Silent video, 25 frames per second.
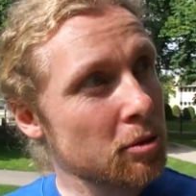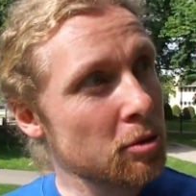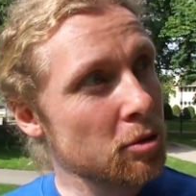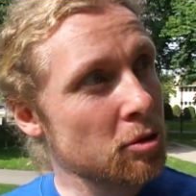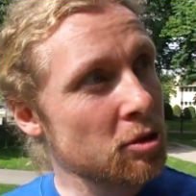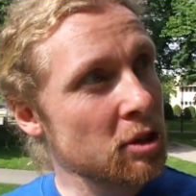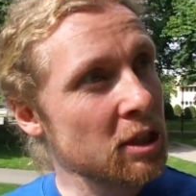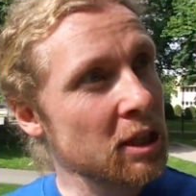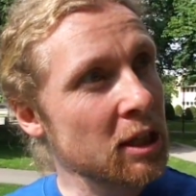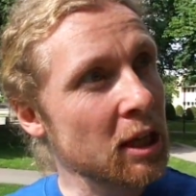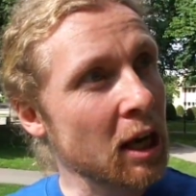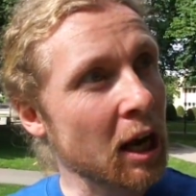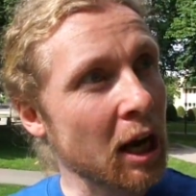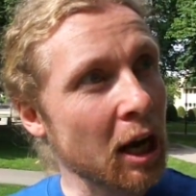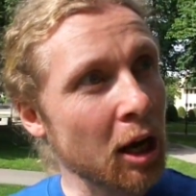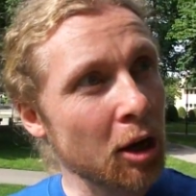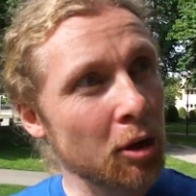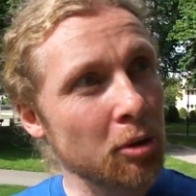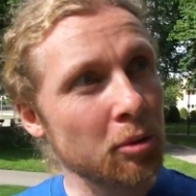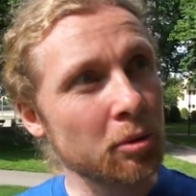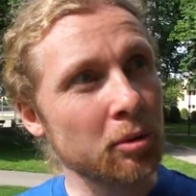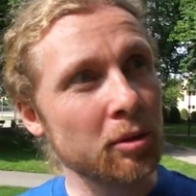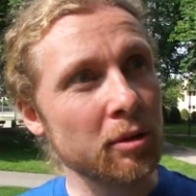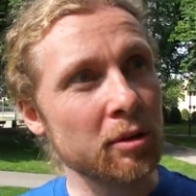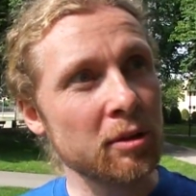see
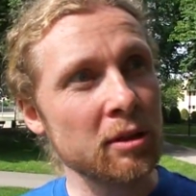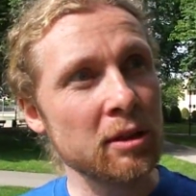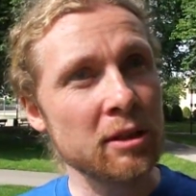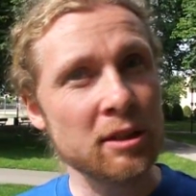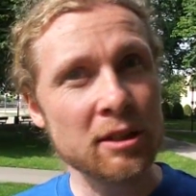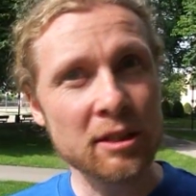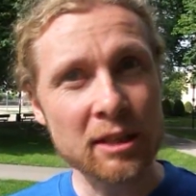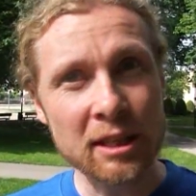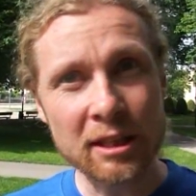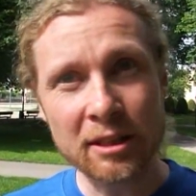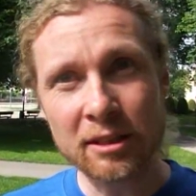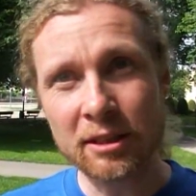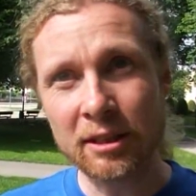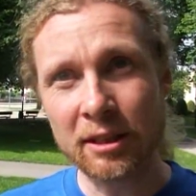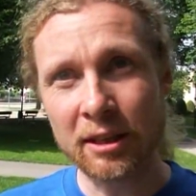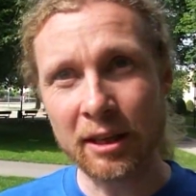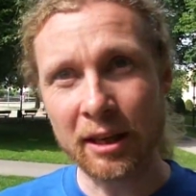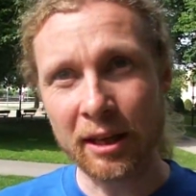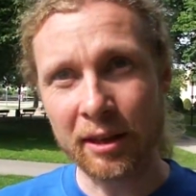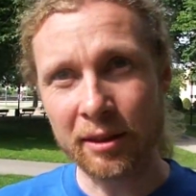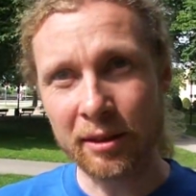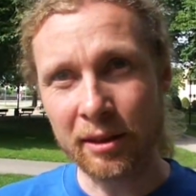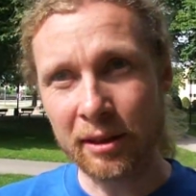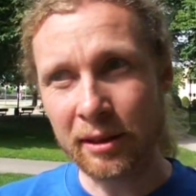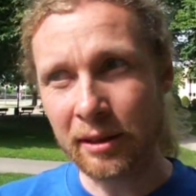how the city
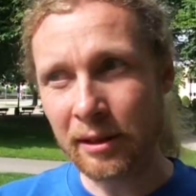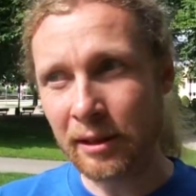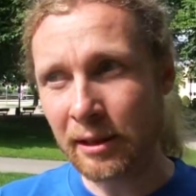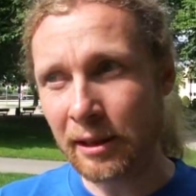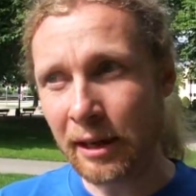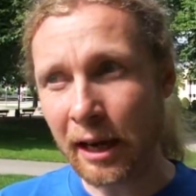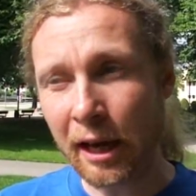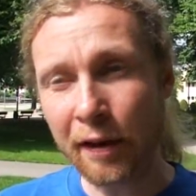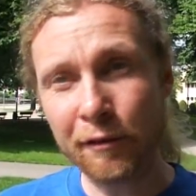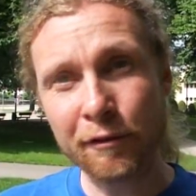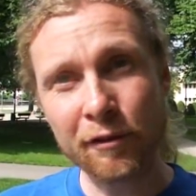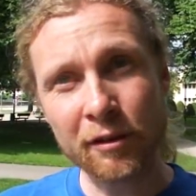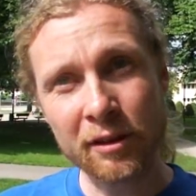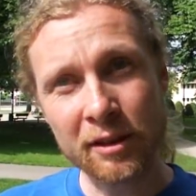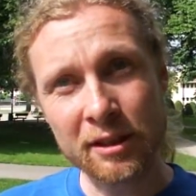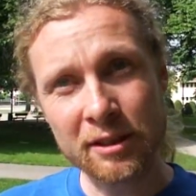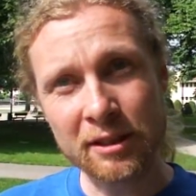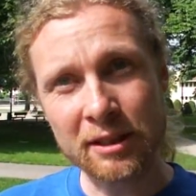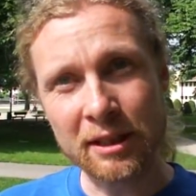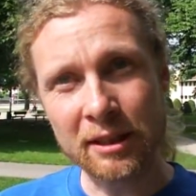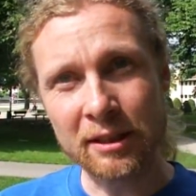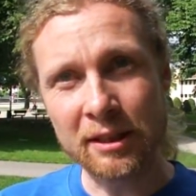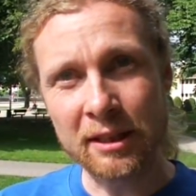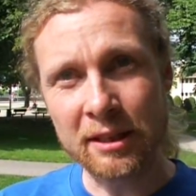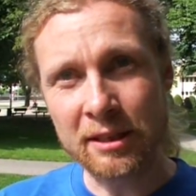and the life in the
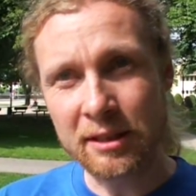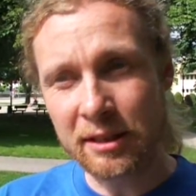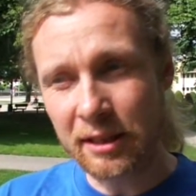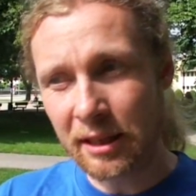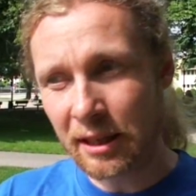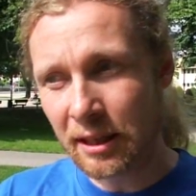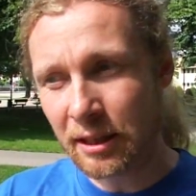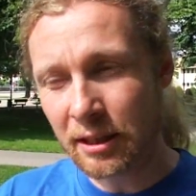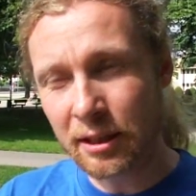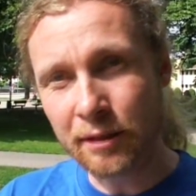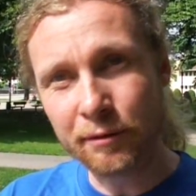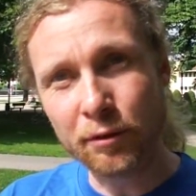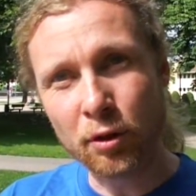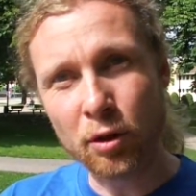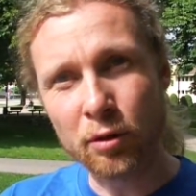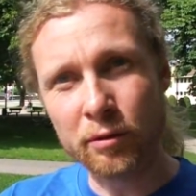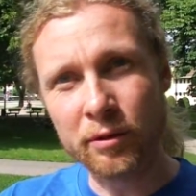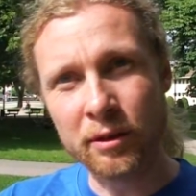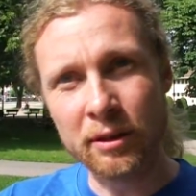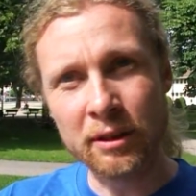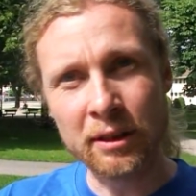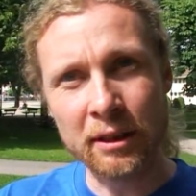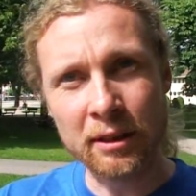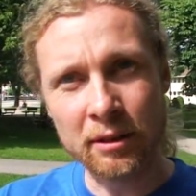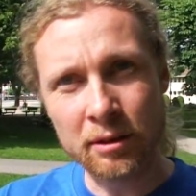city is
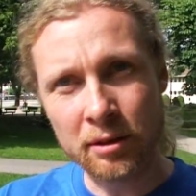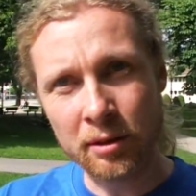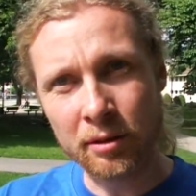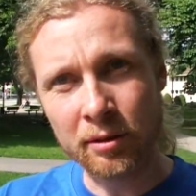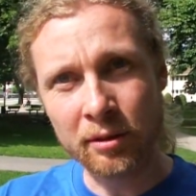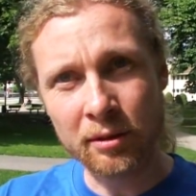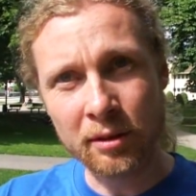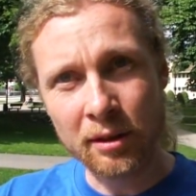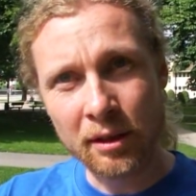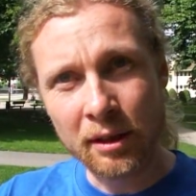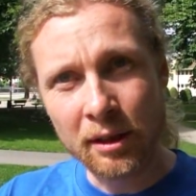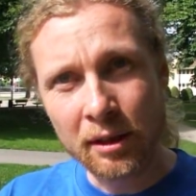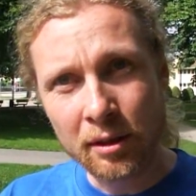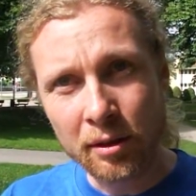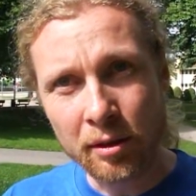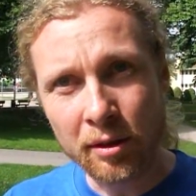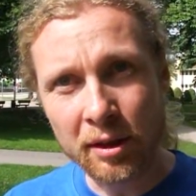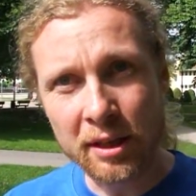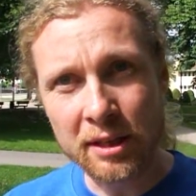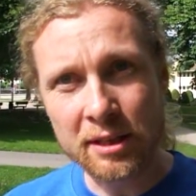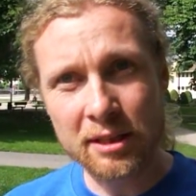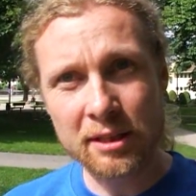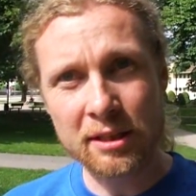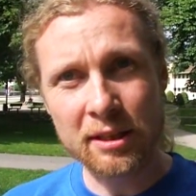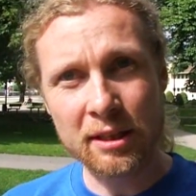interwoven into
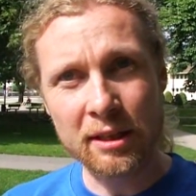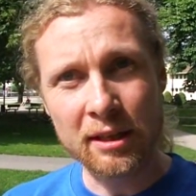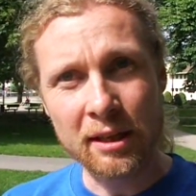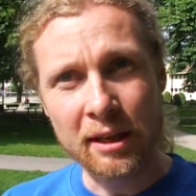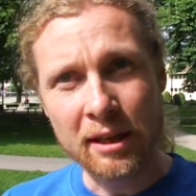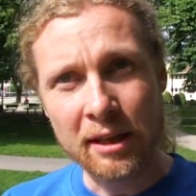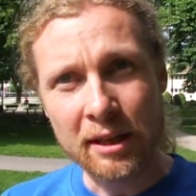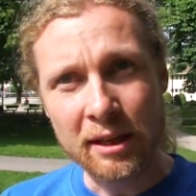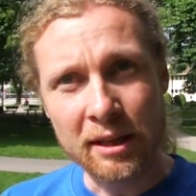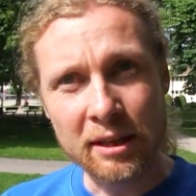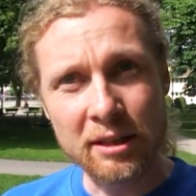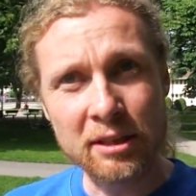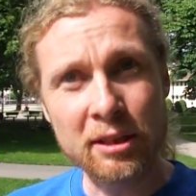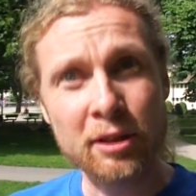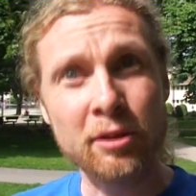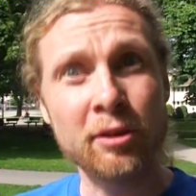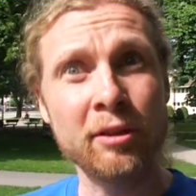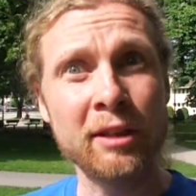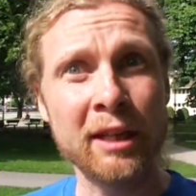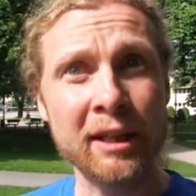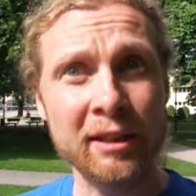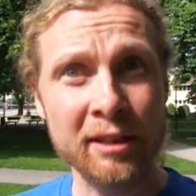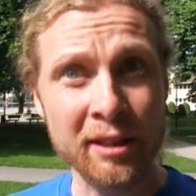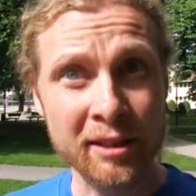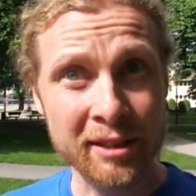this
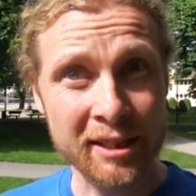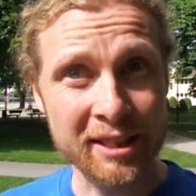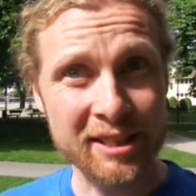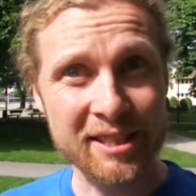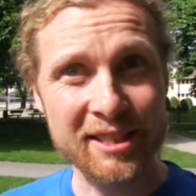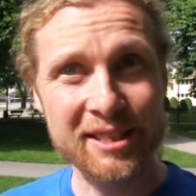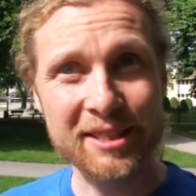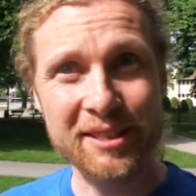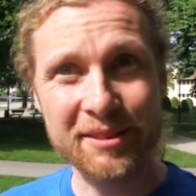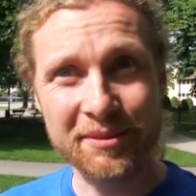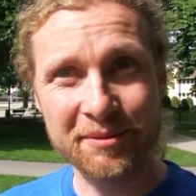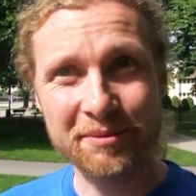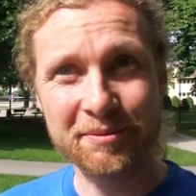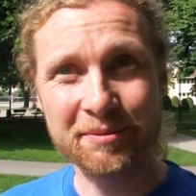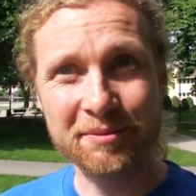interconnectedness.